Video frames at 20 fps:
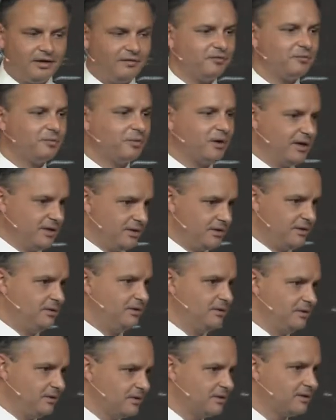left brain
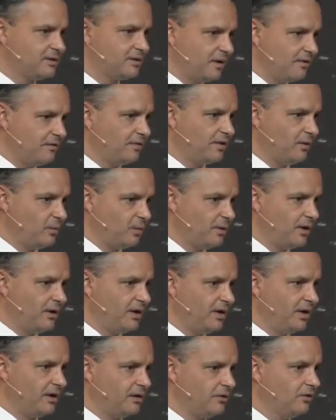stuff that we
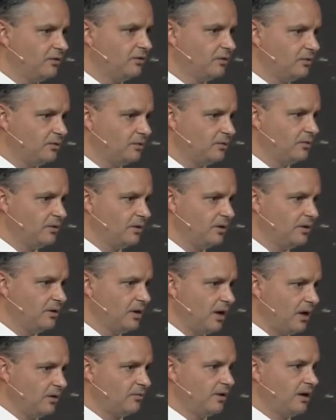get into
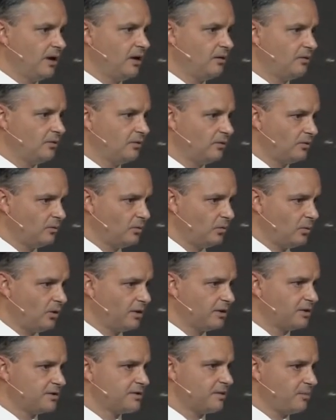around
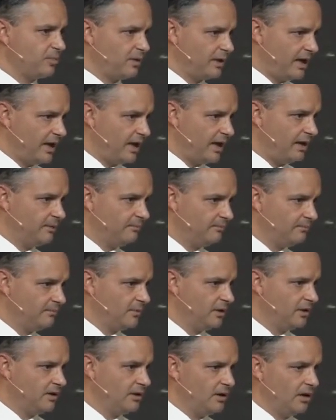what is the plan,
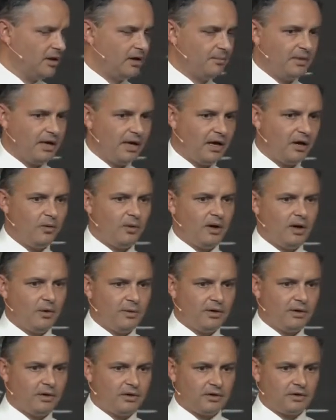how are
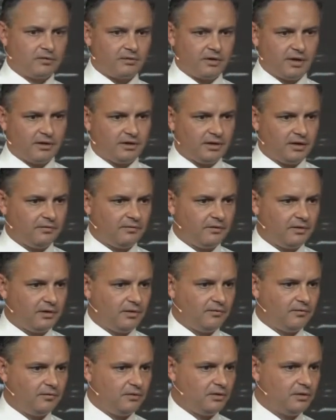we going to create
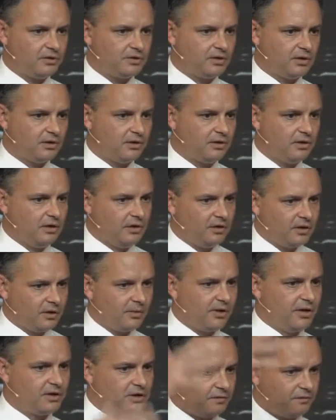that future,
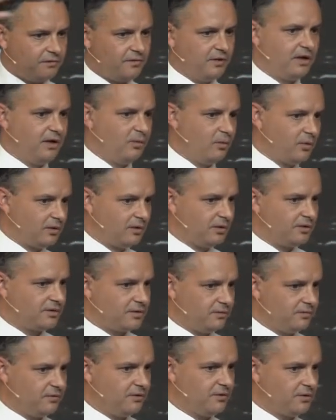that we actually forget what it
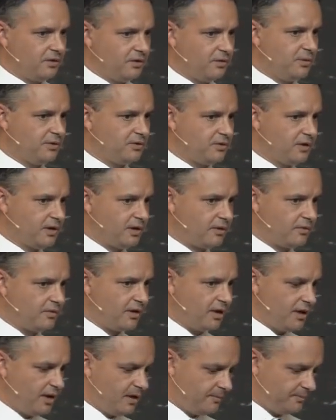is, the future that we're trying to
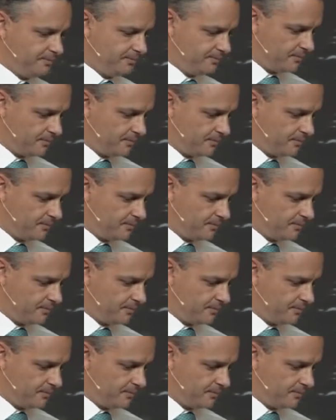create.